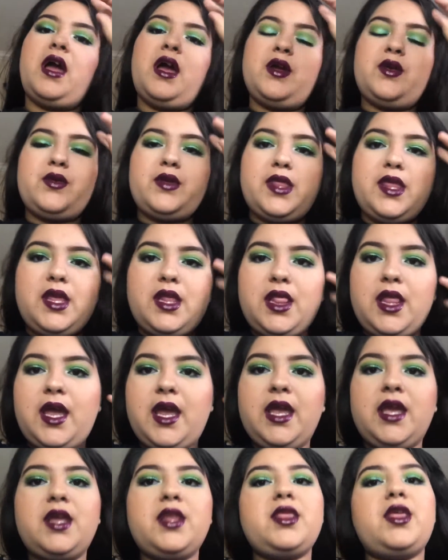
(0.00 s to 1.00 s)
I really
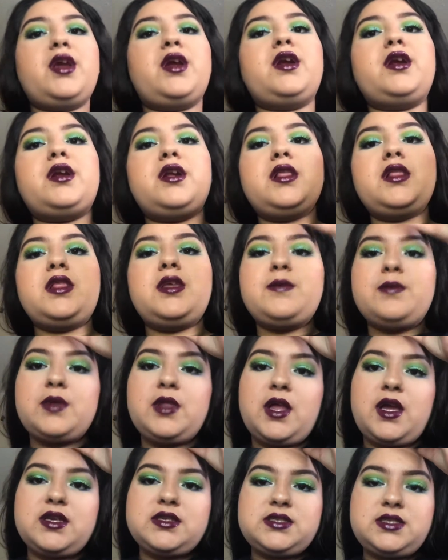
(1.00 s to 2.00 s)
like their lip
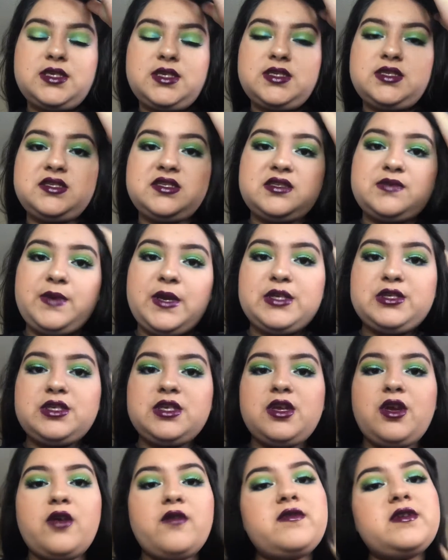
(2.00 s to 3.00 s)
glosses,
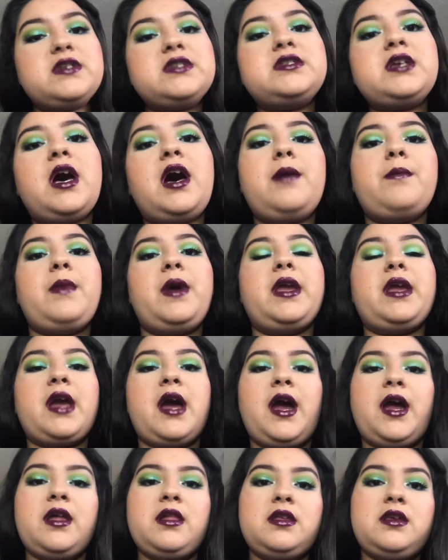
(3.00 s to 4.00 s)
especially over top my
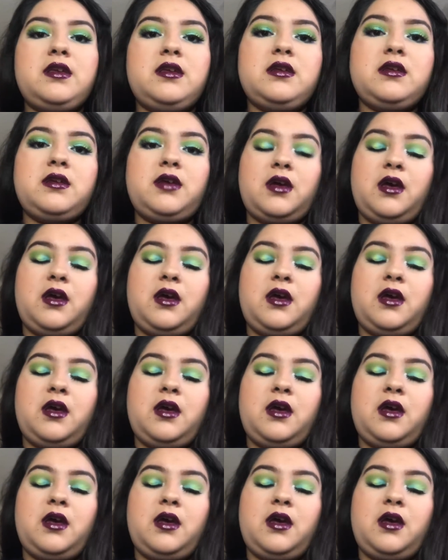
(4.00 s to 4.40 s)
Kylie